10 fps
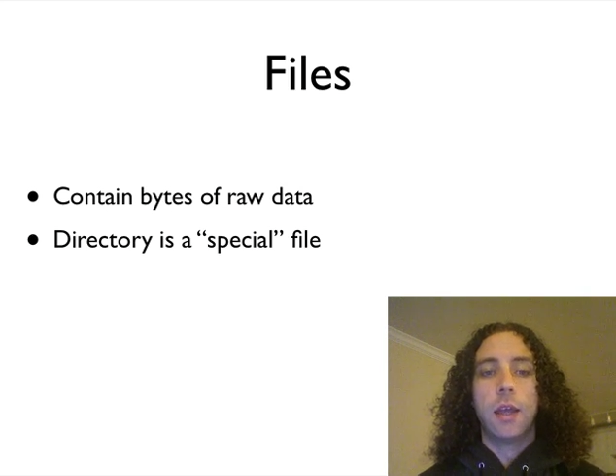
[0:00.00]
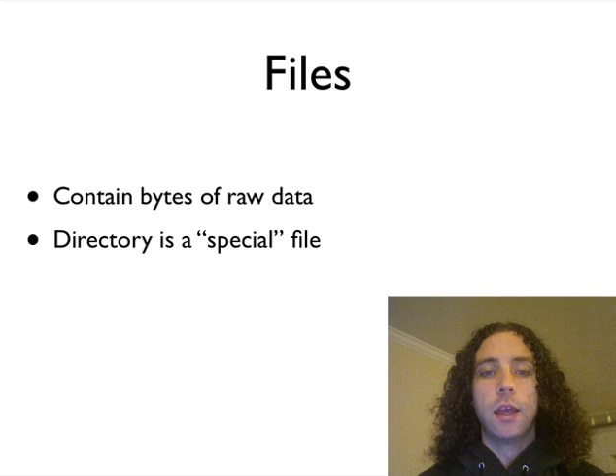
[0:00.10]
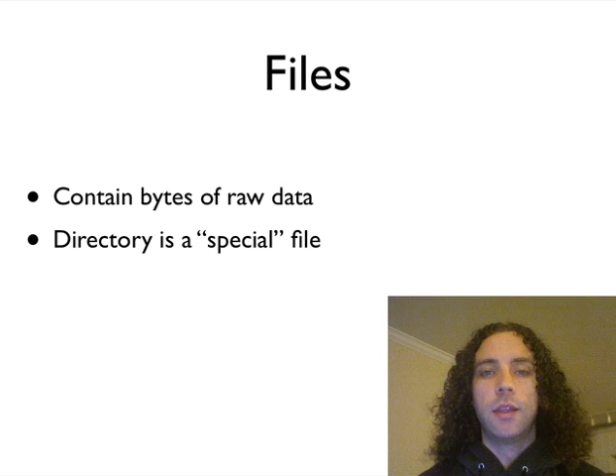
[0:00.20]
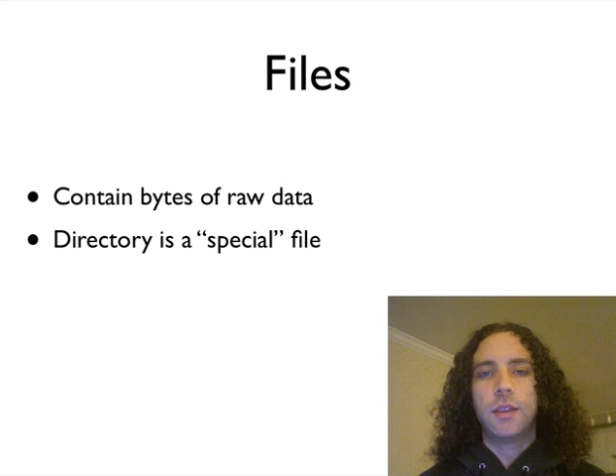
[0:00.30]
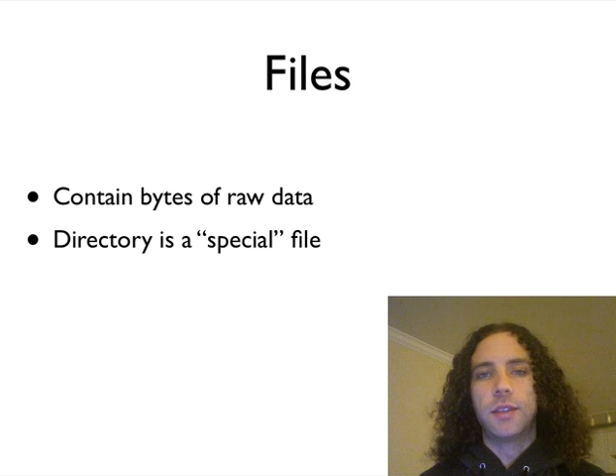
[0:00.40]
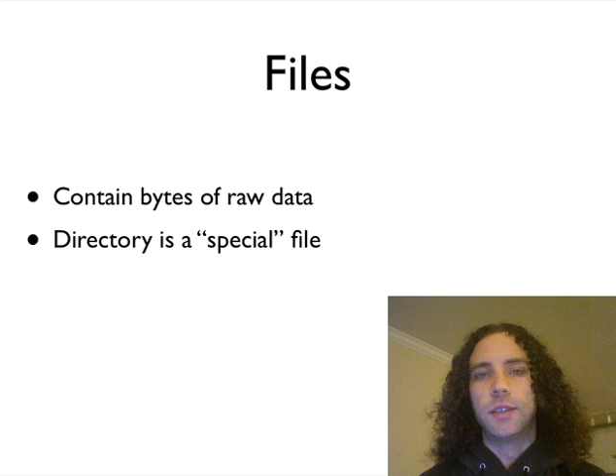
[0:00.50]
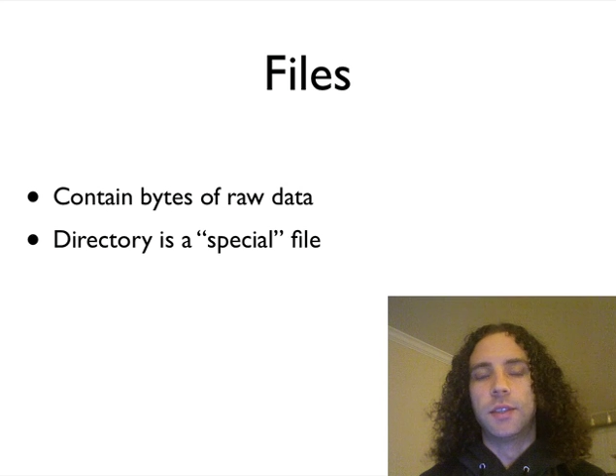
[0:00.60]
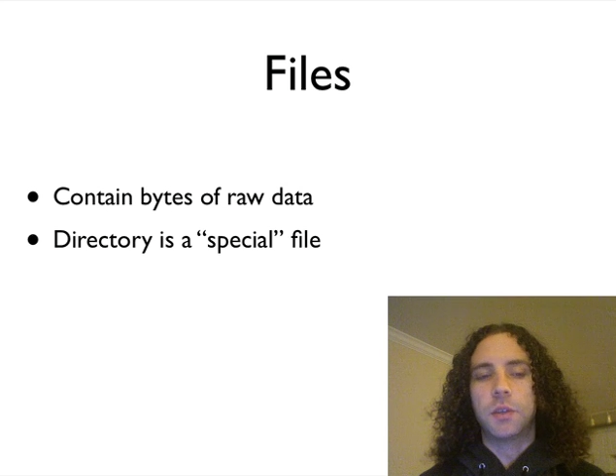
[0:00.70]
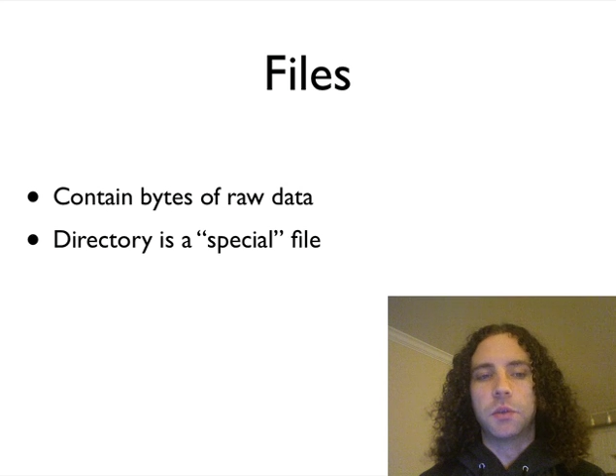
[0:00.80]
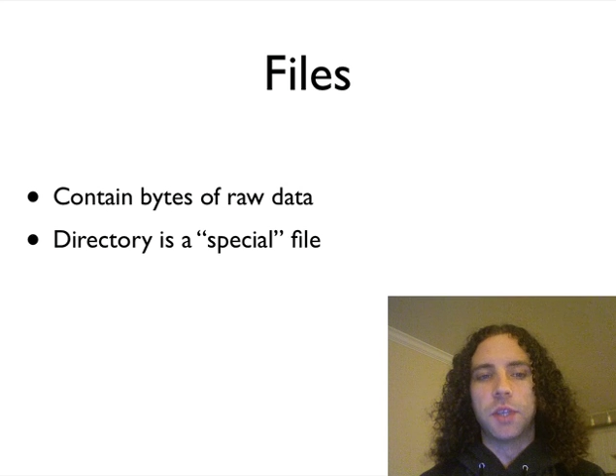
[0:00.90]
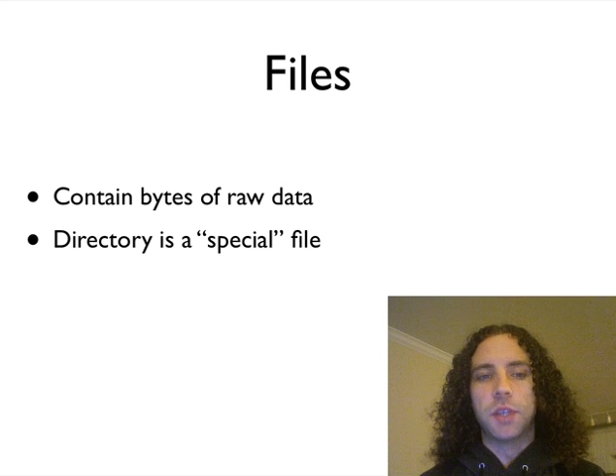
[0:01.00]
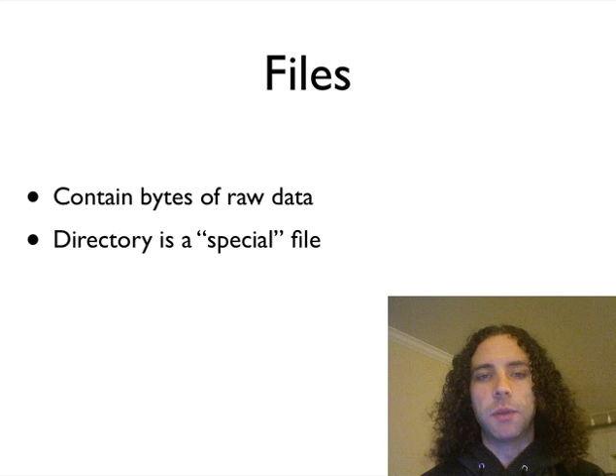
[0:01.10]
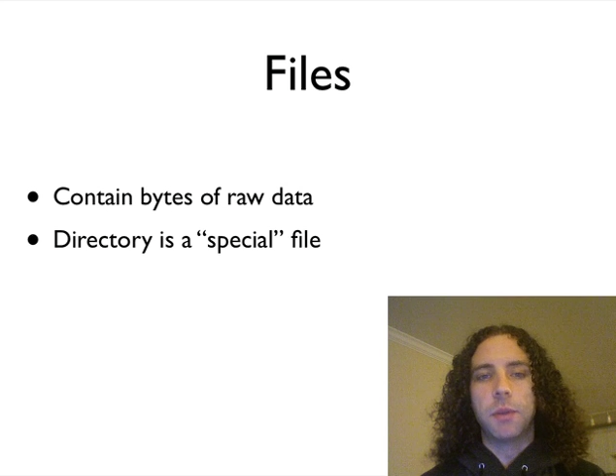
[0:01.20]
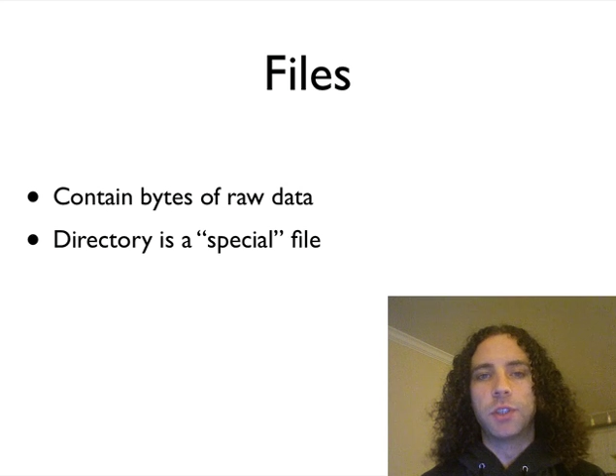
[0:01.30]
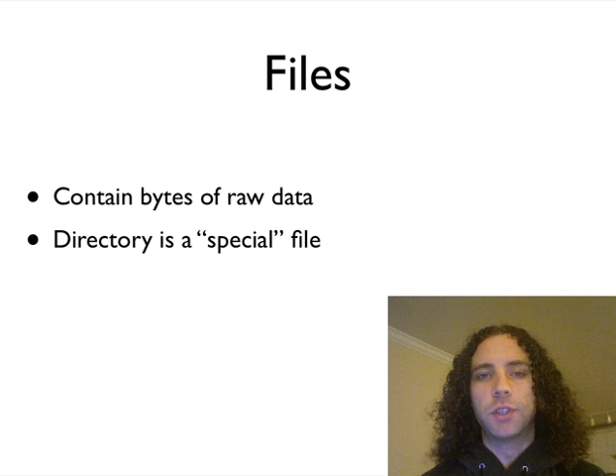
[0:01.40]
This is
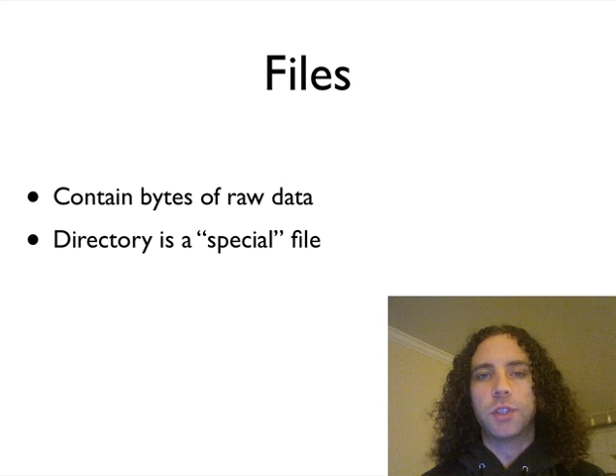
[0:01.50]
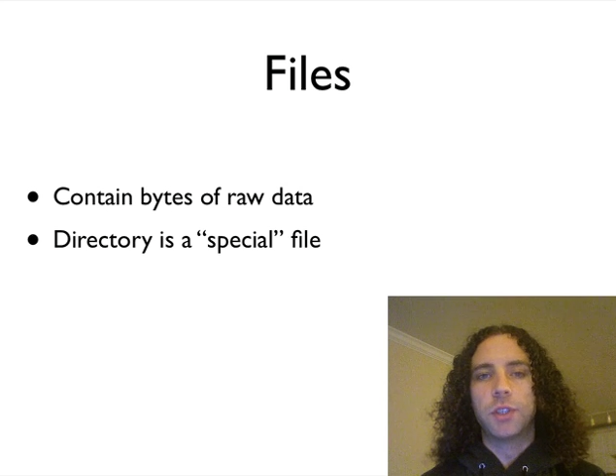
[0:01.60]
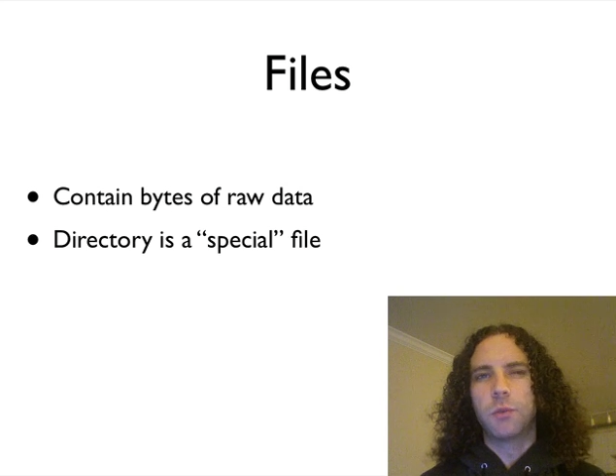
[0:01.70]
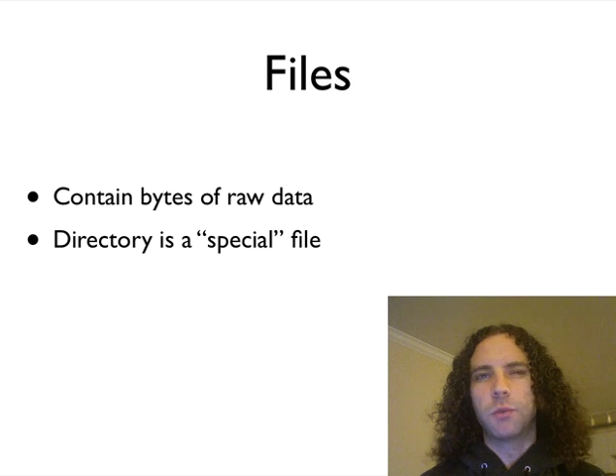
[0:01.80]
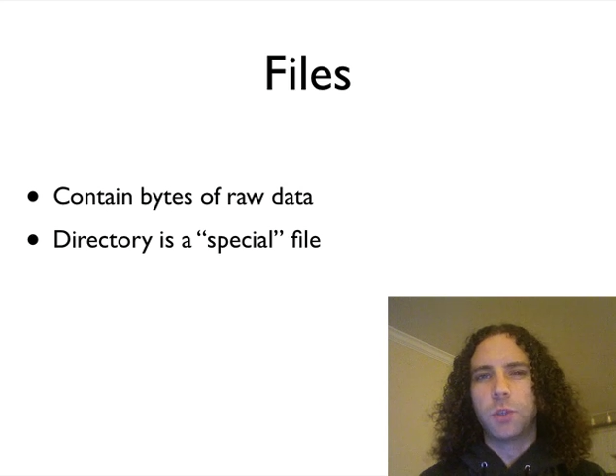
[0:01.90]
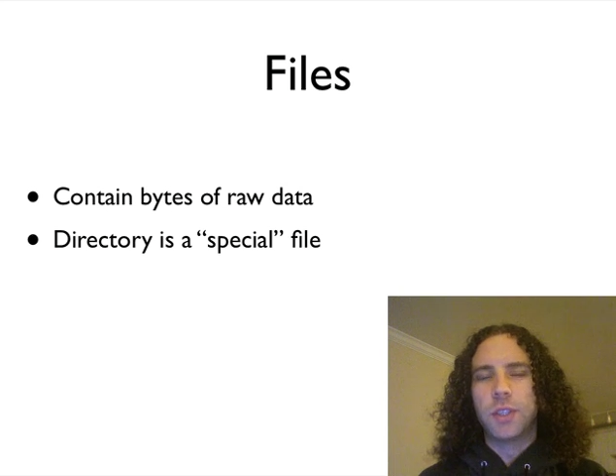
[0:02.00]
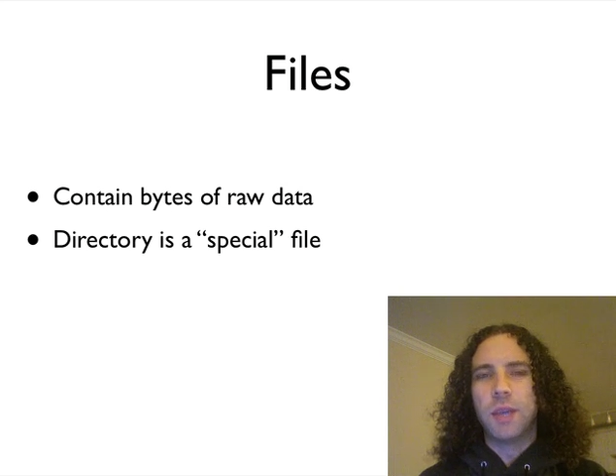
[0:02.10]
something which is